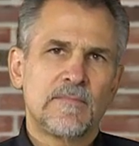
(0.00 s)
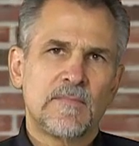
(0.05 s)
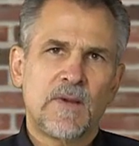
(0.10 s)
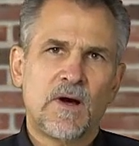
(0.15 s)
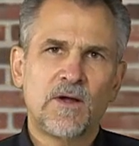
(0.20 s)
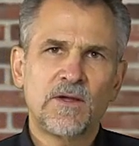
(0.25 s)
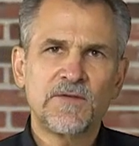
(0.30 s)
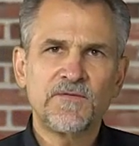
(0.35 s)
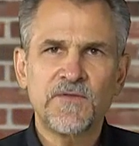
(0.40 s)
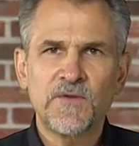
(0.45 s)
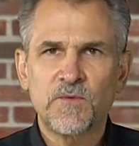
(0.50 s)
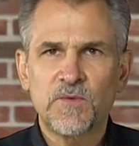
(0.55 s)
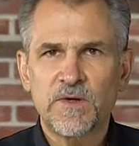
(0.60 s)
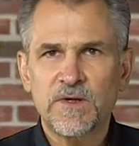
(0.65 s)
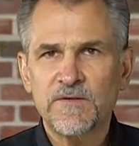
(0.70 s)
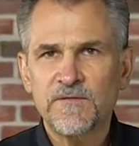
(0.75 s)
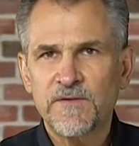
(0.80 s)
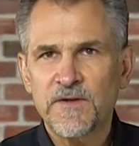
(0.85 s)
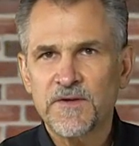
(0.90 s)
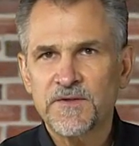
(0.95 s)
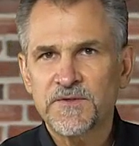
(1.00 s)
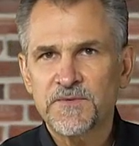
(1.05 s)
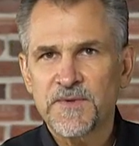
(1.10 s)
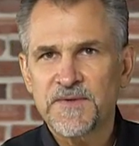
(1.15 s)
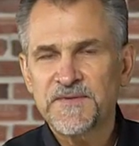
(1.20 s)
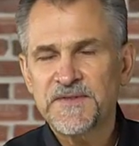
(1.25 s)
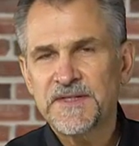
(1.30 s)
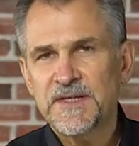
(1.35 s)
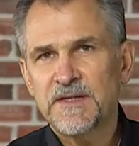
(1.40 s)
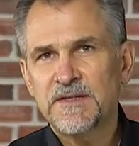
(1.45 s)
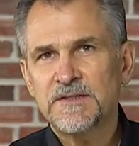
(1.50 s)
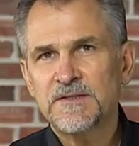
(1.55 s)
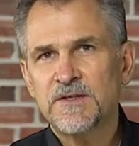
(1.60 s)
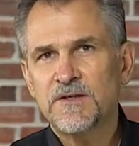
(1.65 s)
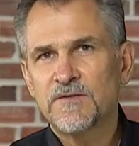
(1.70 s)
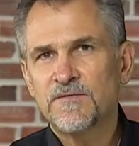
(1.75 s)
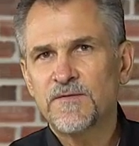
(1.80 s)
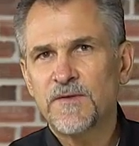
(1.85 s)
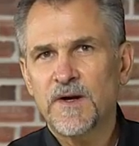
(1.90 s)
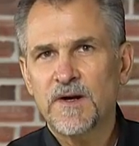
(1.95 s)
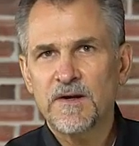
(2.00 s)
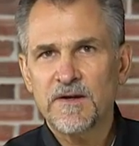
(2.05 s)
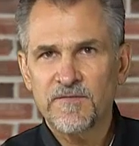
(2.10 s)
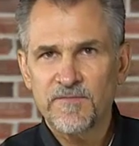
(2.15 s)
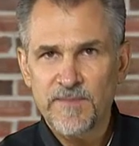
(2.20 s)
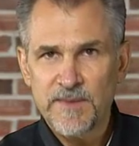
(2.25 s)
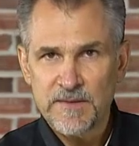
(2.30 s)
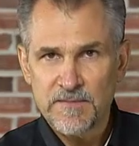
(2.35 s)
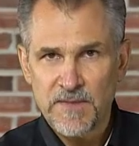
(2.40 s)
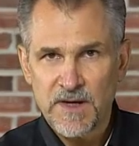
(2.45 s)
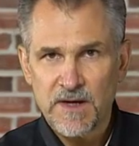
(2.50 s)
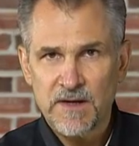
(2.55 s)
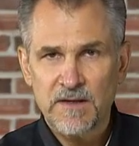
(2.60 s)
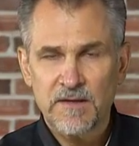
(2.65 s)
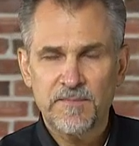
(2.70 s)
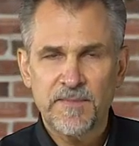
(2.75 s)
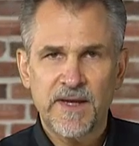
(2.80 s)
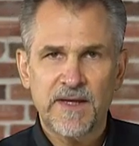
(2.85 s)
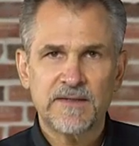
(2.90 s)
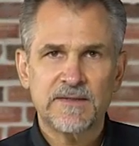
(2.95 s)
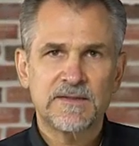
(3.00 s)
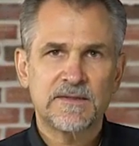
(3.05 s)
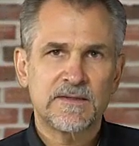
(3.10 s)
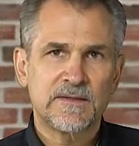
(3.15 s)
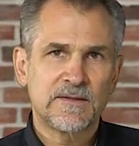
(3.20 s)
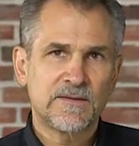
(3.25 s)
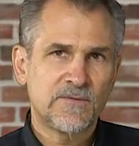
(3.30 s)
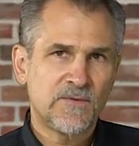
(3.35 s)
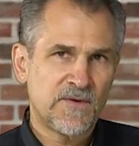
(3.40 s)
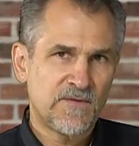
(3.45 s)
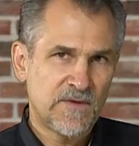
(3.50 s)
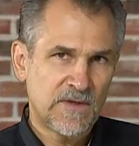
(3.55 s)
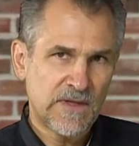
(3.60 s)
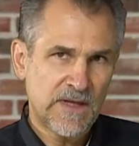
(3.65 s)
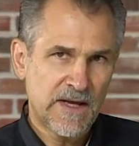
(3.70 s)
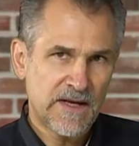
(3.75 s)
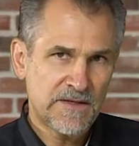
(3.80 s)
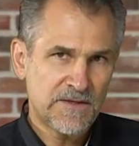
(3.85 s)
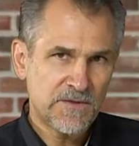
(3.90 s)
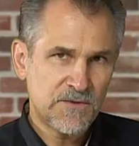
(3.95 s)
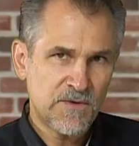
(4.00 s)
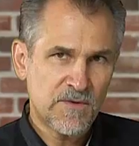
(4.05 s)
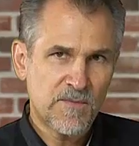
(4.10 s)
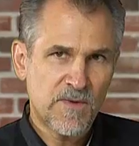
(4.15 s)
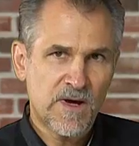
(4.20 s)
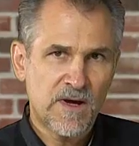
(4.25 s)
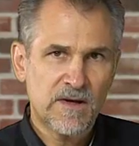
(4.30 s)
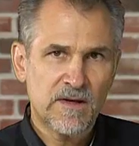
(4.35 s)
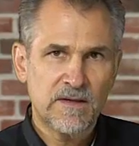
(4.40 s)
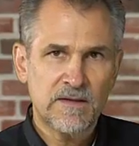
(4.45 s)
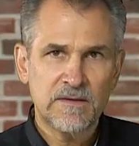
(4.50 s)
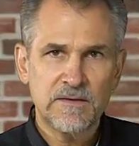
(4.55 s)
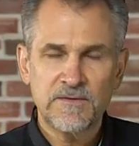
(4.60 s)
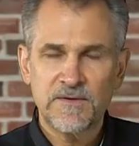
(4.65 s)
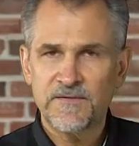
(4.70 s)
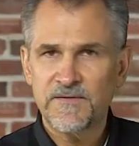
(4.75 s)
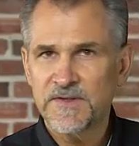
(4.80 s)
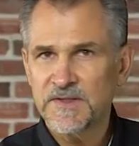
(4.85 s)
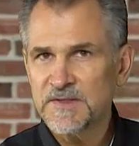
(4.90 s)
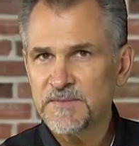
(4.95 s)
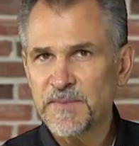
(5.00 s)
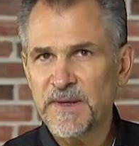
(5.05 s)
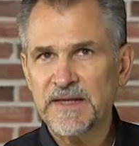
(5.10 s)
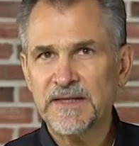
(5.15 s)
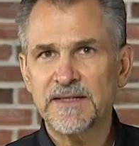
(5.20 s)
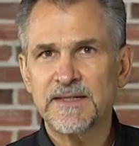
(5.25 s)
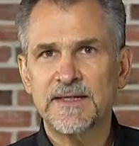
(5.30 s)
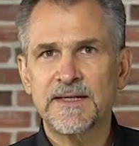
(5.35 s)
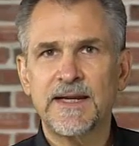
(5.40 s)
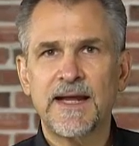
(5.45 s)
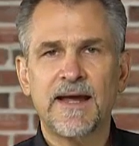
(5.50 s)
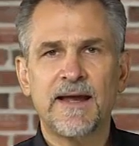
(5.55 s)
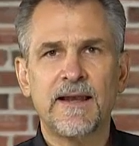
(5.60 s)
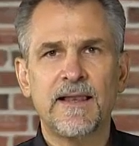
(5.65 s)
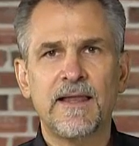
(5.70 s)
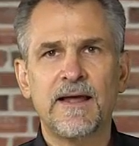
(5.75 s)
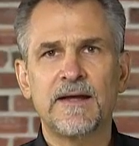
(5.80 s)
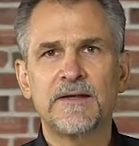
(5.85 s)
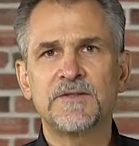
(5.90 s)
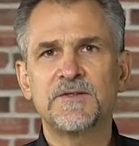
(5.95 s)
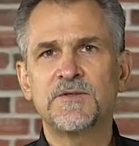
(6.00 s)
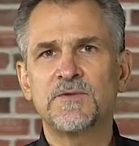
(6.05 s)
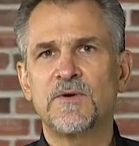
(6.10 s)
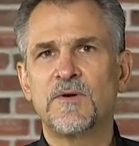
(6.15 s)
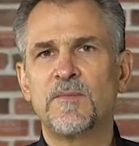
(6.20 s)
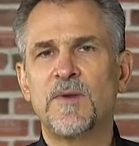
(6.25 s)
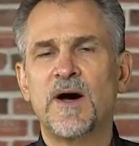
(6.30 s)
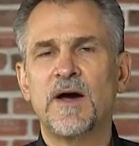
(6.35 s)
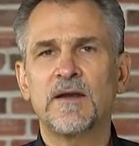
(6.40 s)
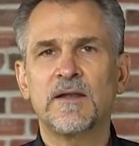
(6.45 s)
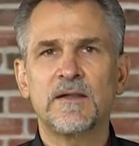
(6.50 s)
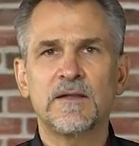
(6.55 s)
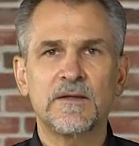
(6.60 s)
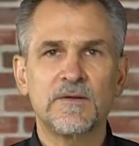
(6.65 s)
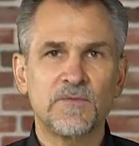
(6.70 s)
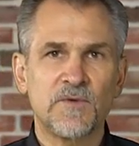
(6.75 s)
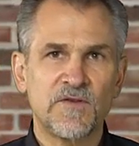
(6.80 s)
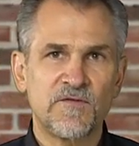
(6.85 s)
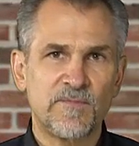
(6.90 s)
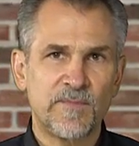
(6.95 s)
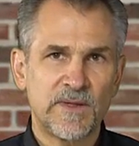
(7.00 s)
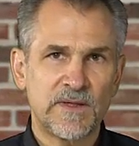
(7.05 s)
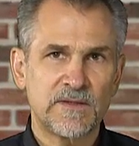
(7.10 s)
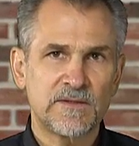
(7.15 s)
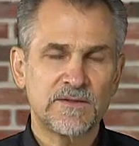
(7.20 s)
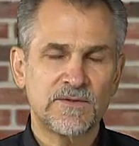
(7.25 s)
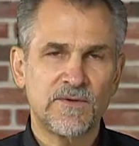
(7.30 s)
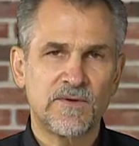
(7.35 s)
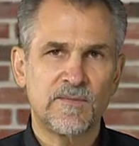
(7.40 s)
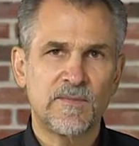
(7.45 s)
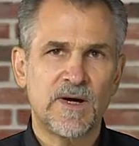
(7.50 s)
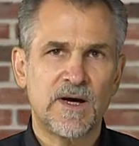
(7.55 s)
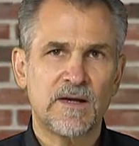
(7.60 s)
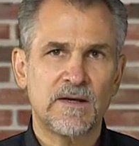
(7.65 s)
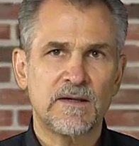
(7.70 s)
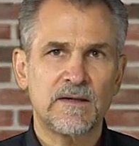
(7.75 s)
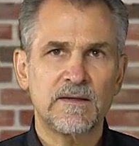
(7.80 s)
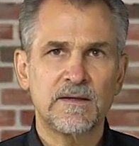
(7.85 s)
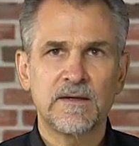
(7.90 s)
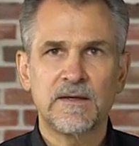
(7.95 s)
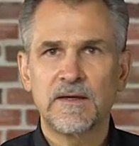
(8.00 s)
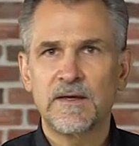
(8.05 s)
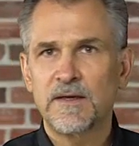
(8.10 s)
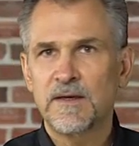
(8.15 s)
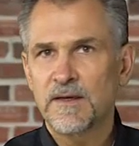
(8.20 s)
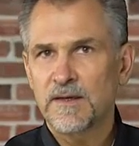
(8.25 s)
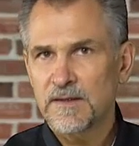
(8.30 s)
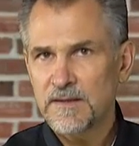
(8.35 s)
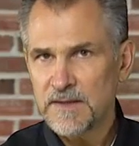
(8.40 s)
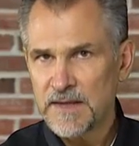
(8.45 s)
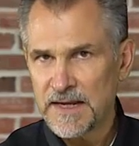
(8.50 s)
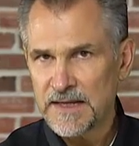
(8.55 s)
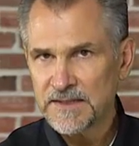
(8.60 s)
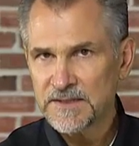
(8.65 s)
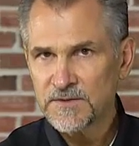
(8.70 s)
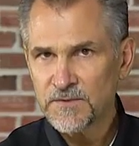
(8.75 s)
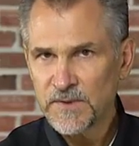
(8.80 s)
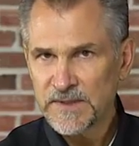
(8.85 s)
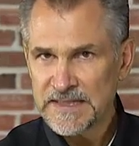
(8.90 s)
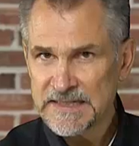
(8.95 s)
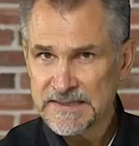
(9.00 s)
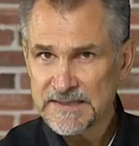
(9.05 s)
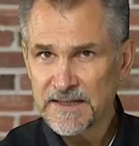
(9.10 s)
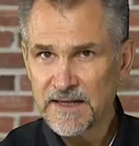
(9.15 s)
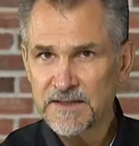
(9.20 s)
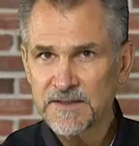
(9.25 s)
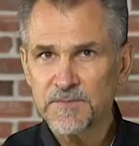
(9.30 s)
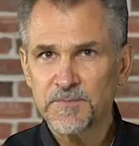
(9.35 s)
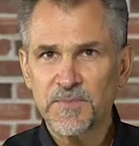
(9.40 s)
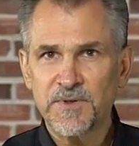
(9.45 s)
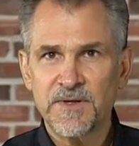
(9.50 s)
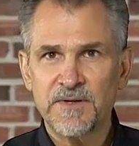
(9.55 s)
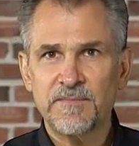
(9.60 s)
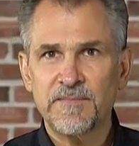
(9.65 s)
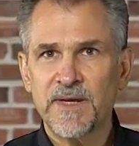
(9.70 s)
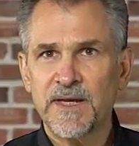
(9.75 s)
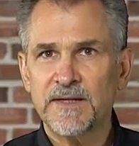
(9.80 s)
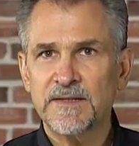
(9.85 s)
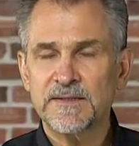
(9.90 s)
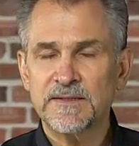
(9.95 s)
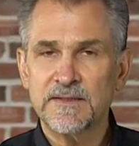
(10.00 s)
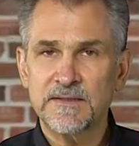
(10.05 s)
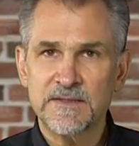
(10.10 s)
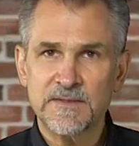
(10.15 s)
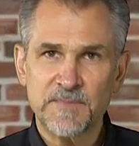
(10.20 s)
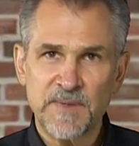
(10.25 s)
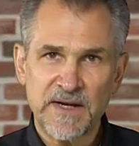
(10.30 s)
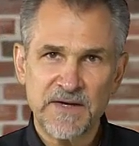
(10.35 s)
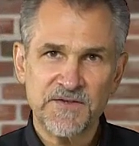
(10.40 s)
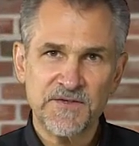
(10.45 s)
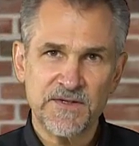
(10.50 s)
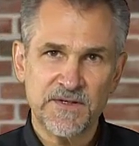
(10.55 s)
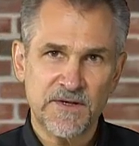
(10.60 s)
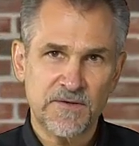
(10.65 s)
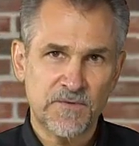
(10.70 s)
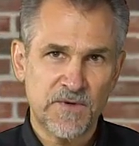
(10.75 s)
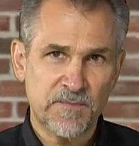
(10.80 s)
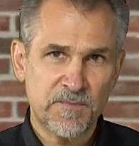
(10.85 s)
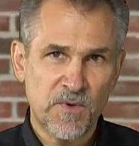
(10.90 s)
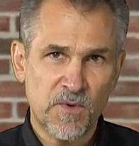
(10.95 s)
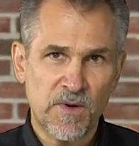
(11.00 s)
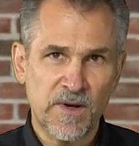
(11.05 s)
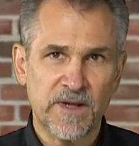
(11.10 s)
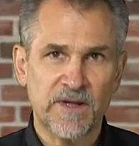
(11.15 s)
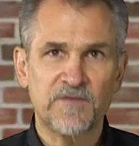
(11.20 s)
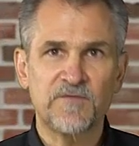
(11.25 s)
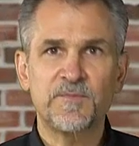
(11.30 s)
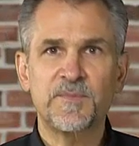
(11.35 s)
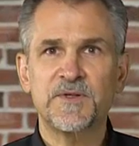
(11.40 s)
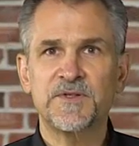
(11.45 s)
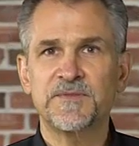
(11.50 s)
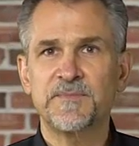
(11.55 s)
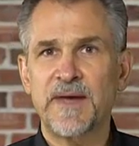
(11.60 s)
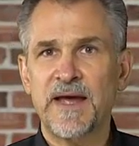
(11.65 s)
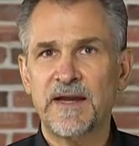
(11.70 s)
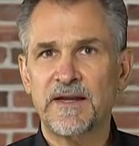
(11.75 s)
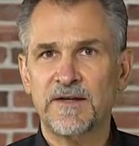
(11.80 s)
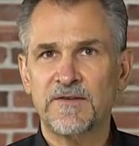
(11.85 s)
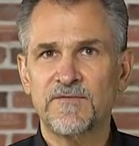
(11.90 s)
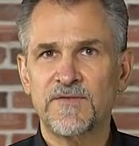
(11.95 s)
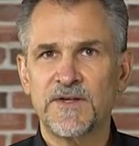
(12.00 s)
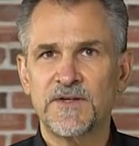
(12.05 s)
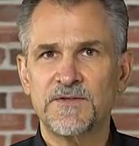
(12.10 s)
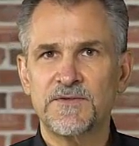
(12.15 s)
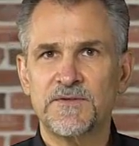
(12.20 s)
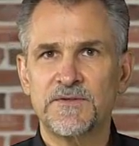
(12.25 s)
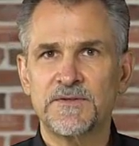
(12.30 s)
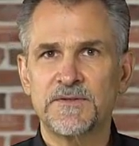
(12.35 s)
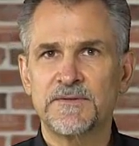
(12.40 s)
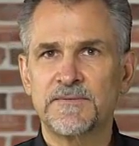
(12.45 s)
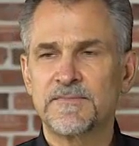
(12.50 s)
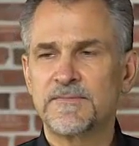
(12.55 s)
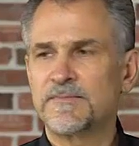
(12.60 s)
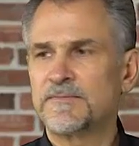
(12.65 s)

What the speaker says: All of the workflows we've seen so far have been model-based. We've aligned to a model, we've inspected and analyzed to a model, and we've built to a model. Next, we'll discuss print-based inspection and reporting of prismatic features.